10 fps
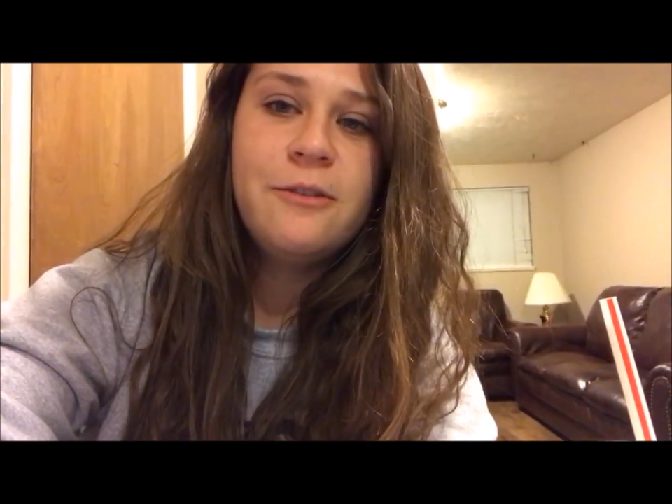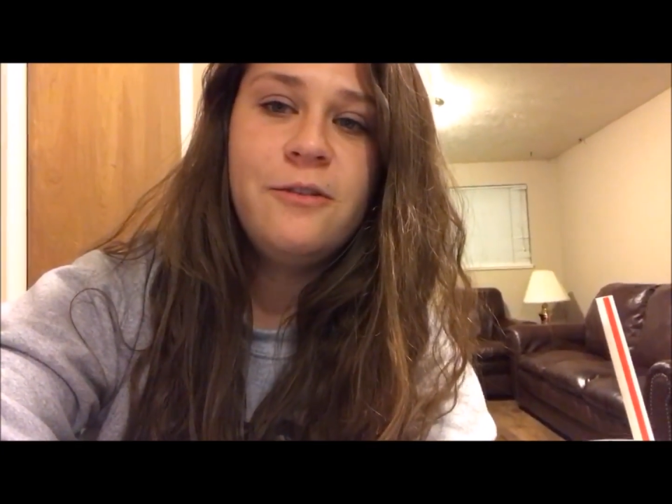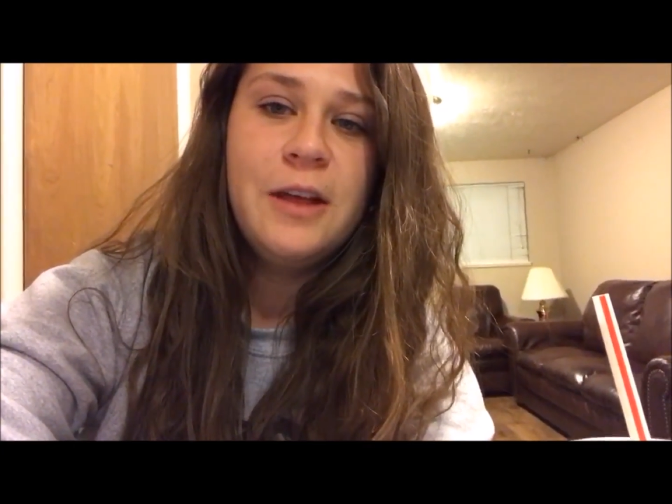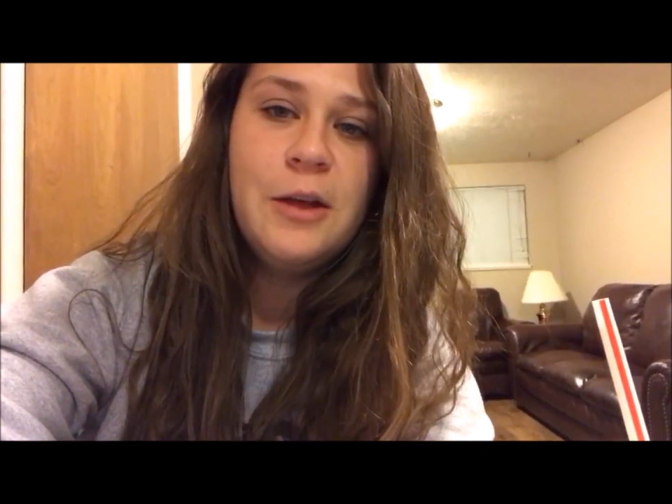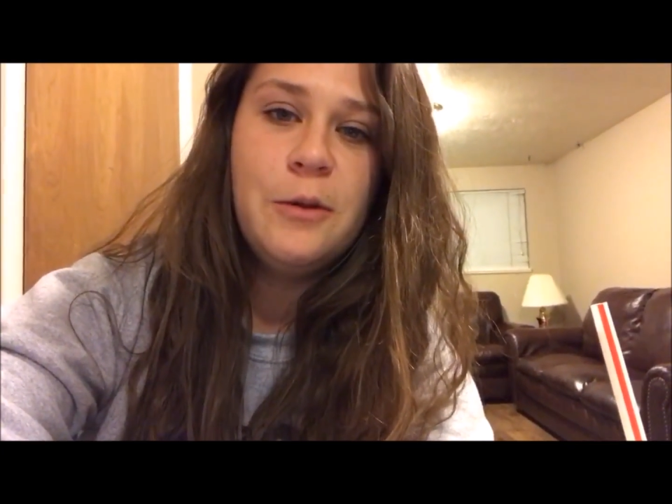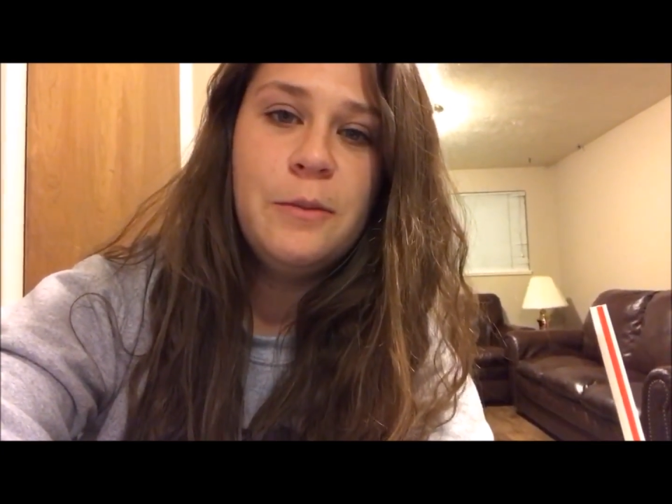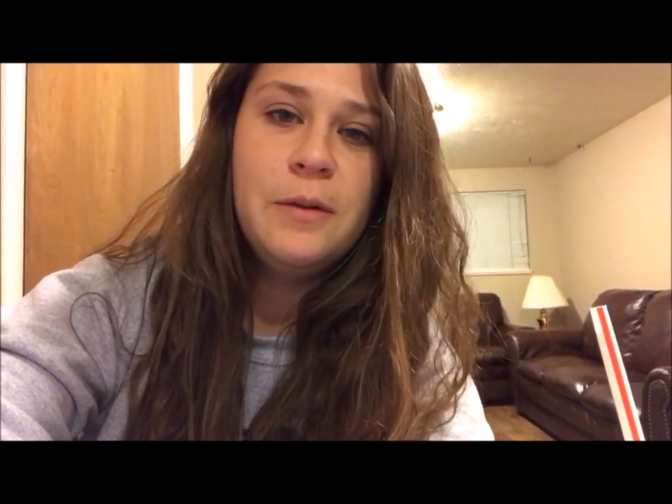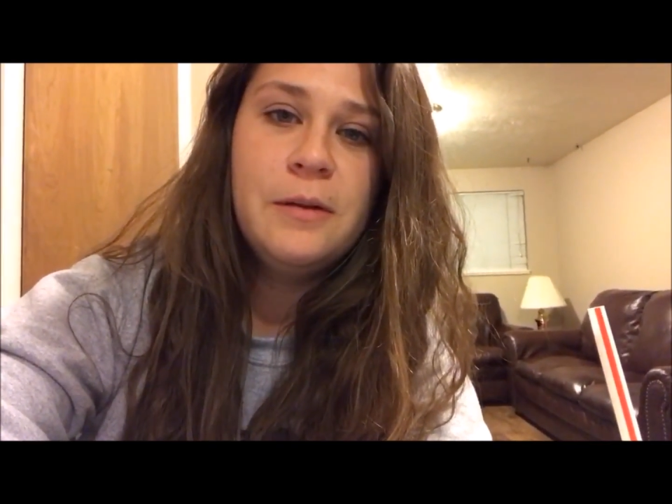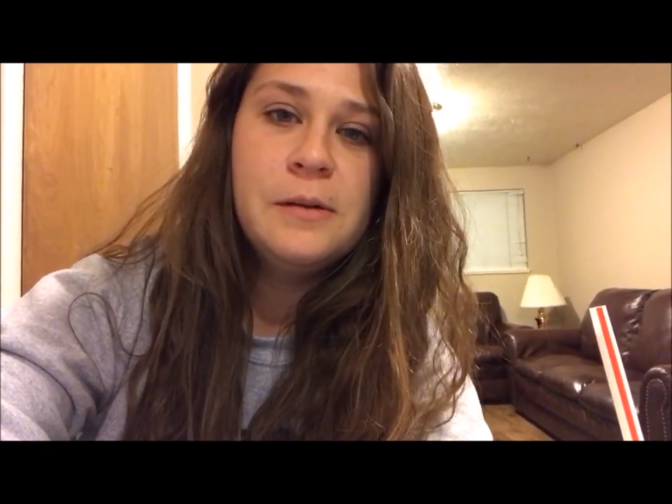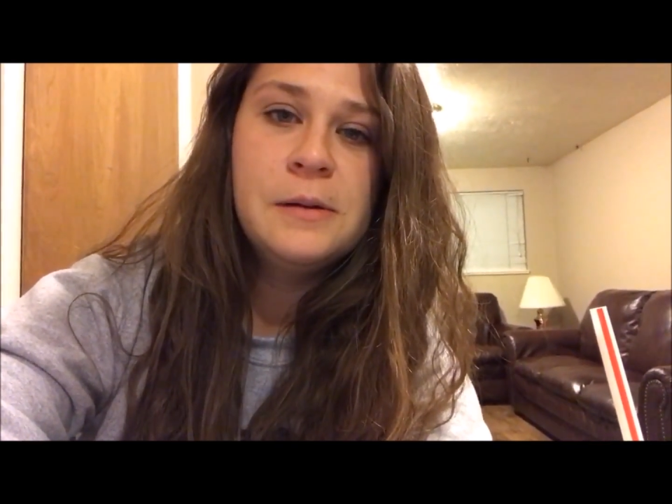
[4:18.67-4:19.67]
film,
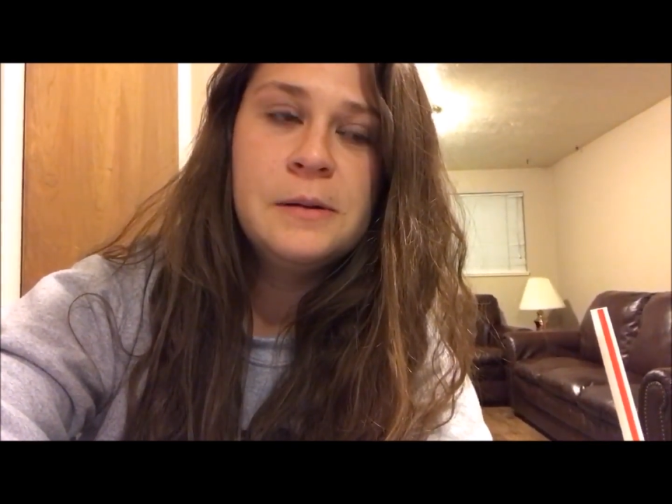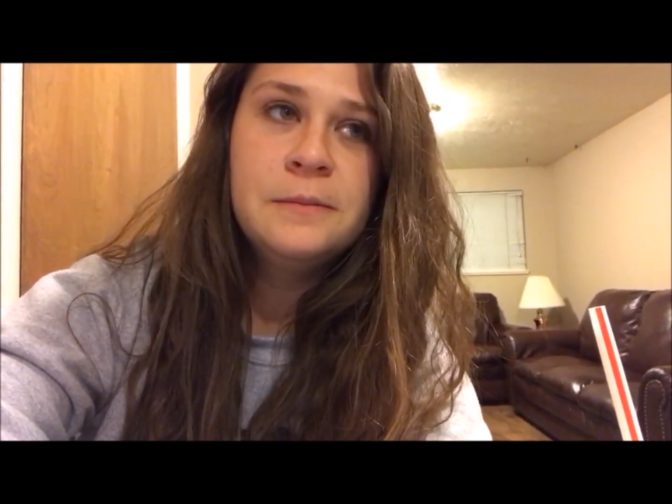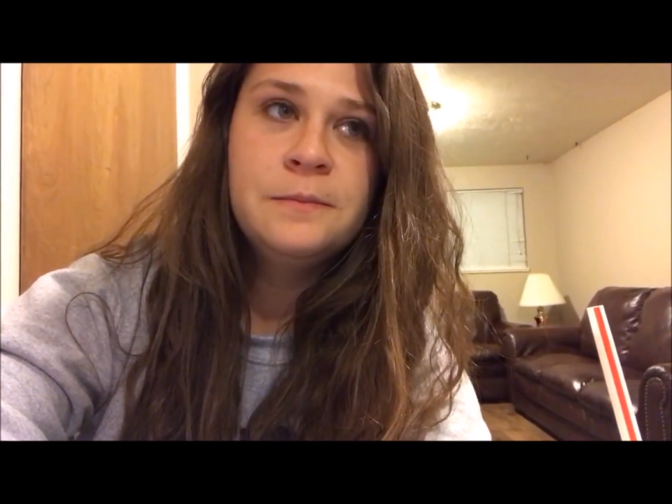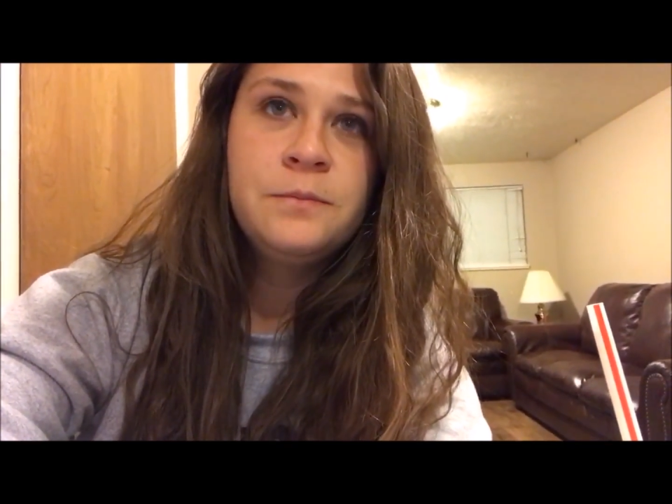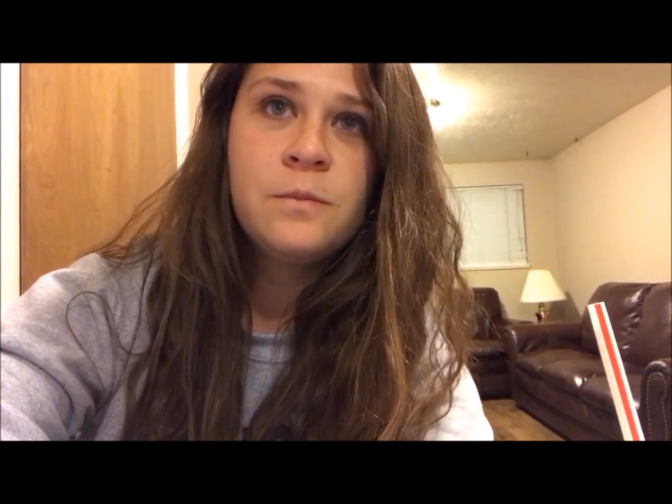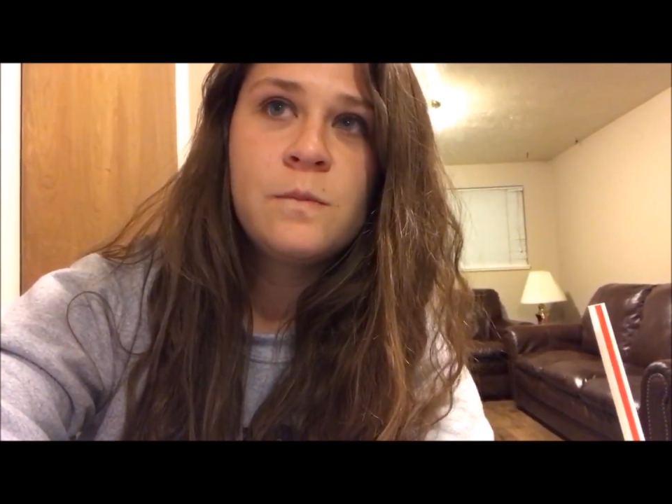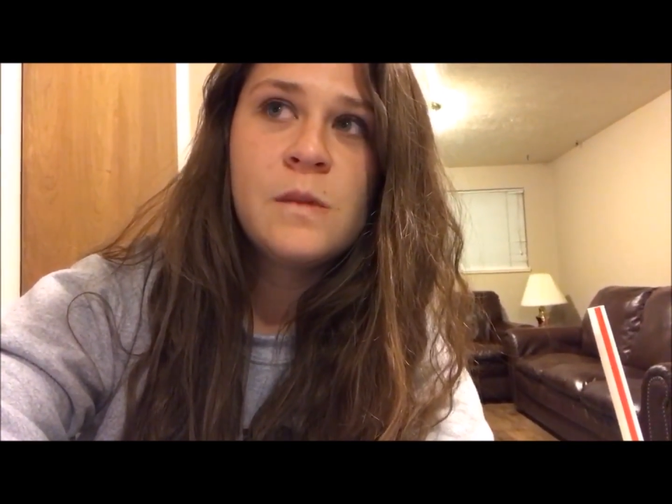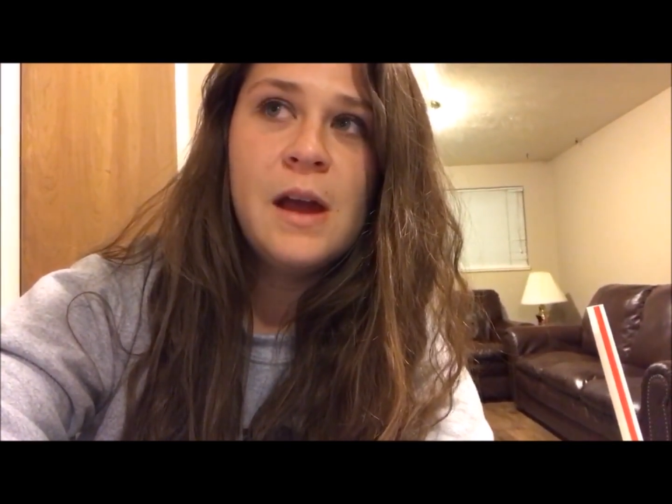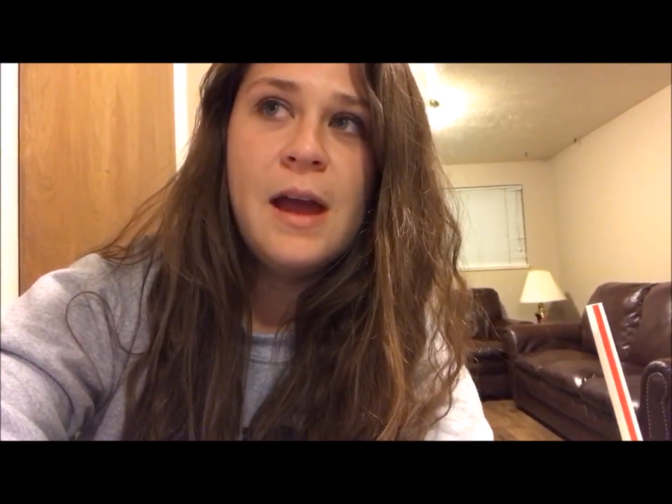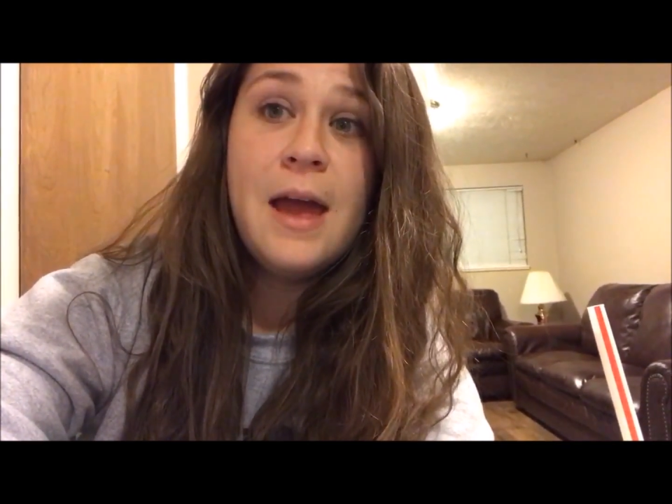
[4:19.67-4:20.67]

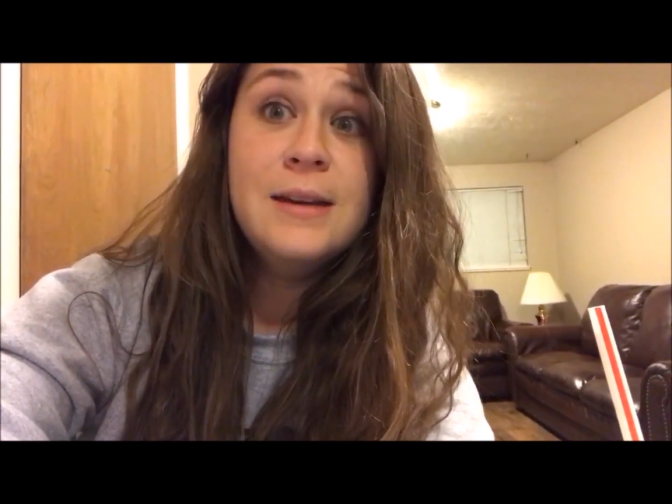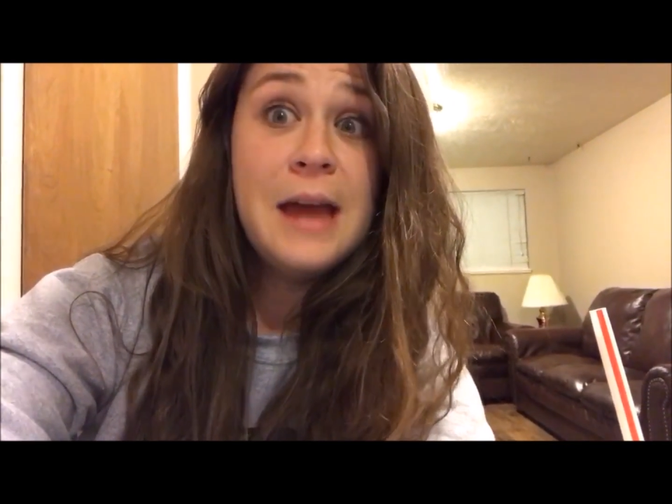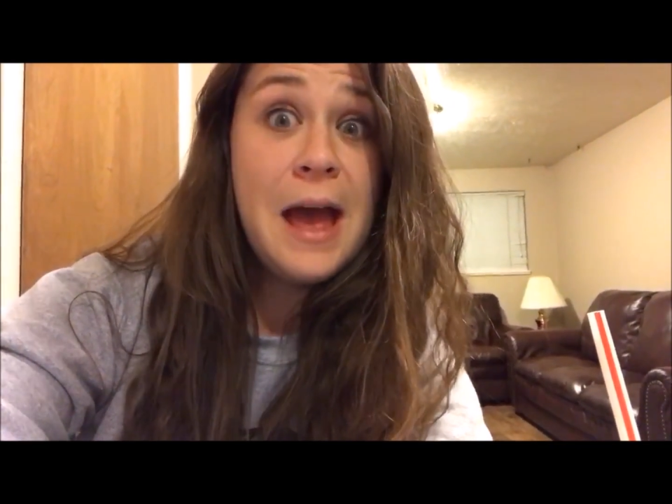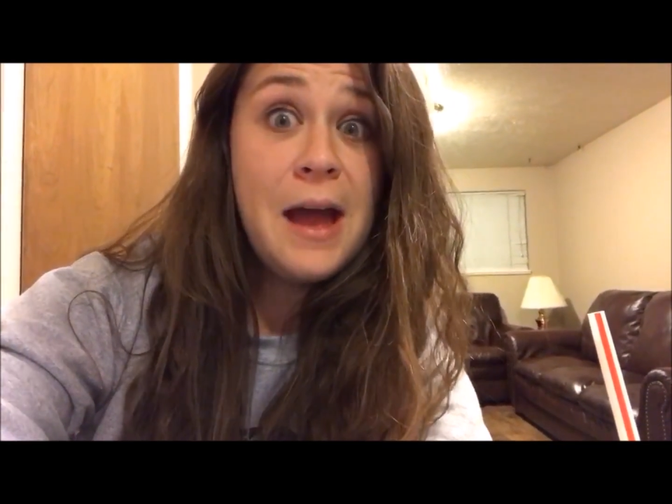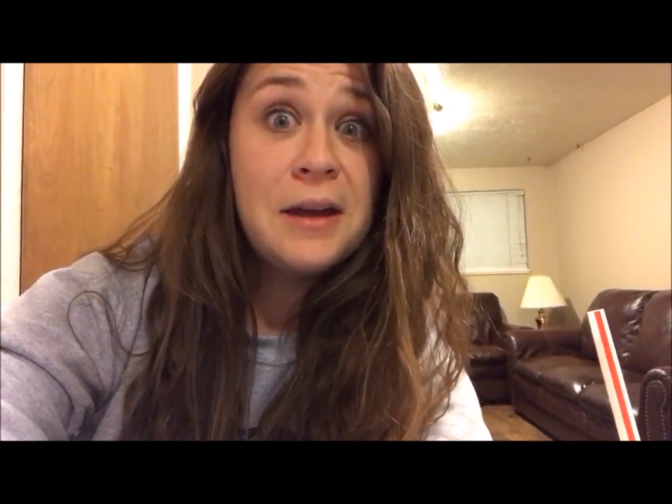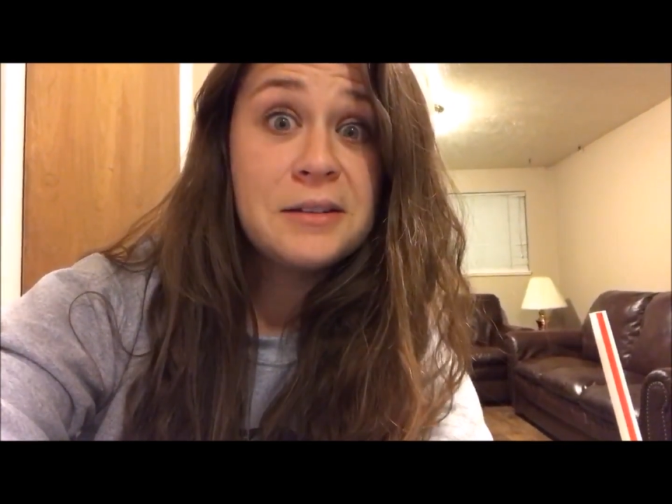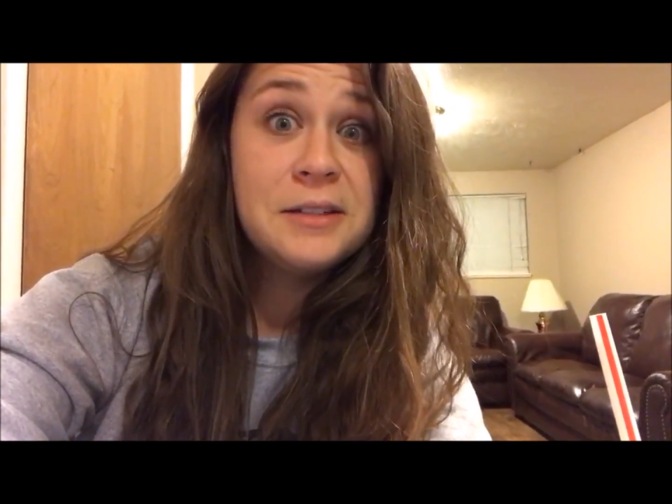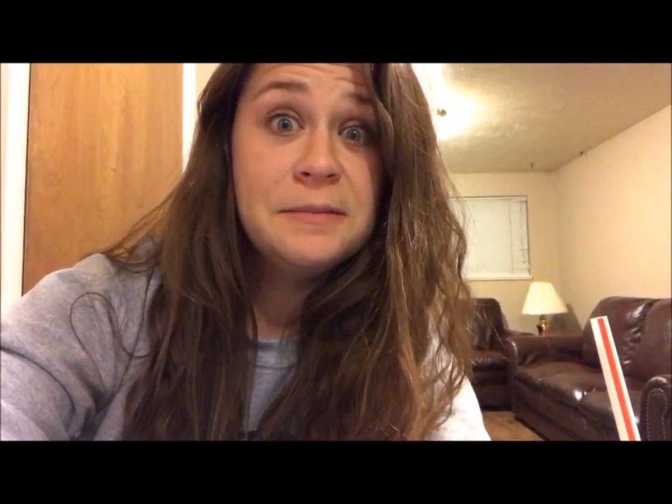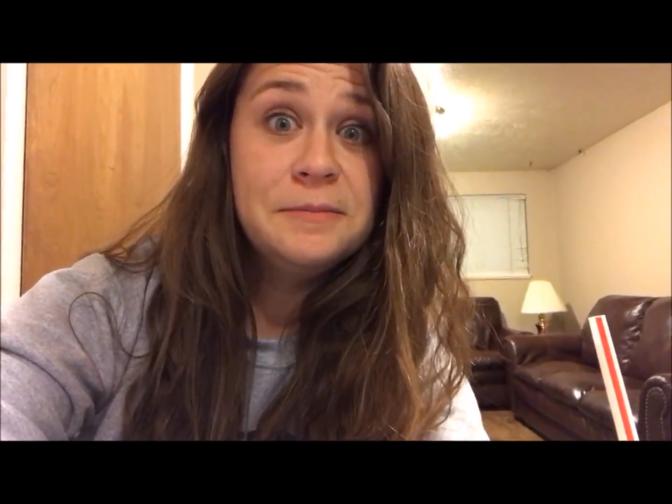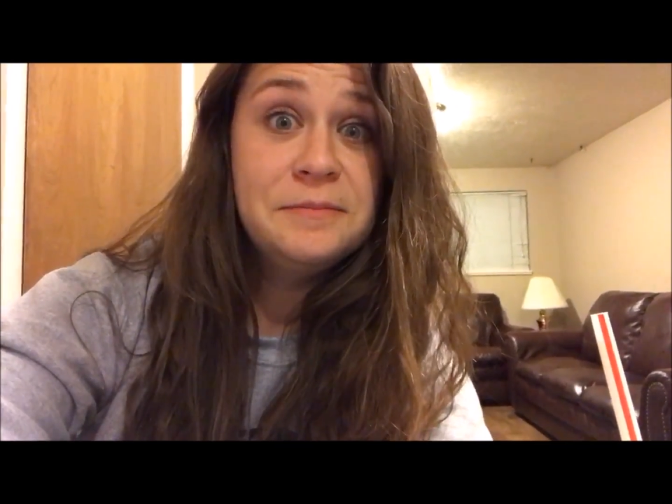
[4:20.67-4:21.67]
and act.